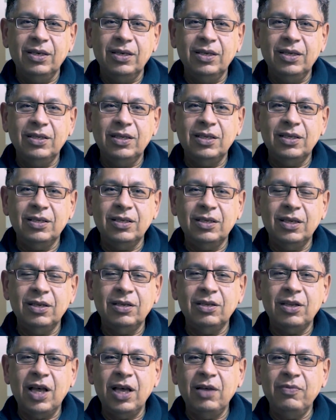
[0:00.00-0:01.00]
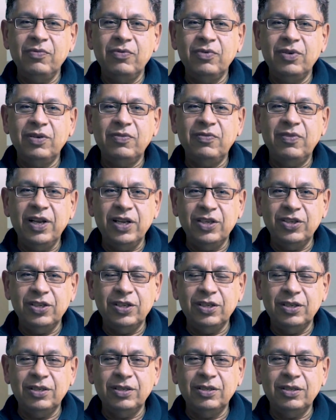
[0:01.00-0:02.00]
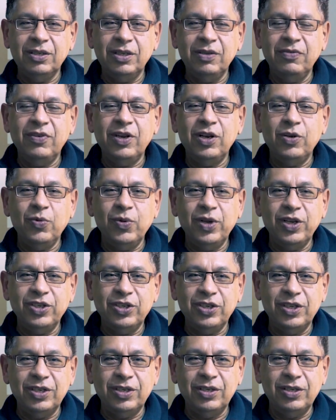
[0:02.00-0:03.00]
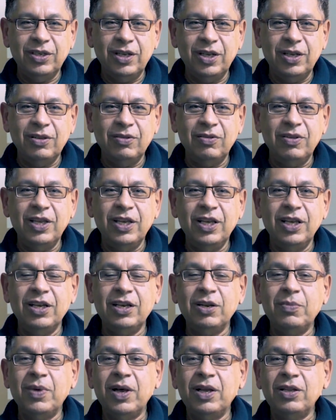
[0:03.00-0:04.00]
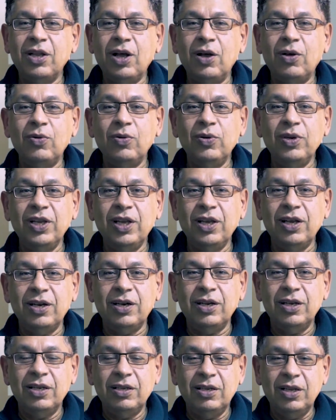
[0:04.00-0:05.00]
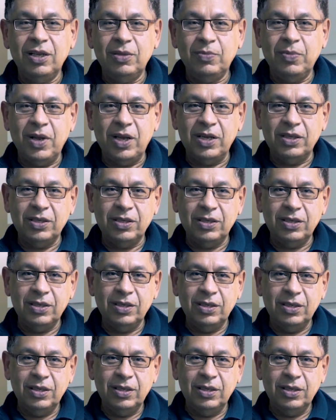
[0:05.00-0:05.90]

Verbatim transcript: This is a time for reflection, evaluation, and thinking about the whole year that passed.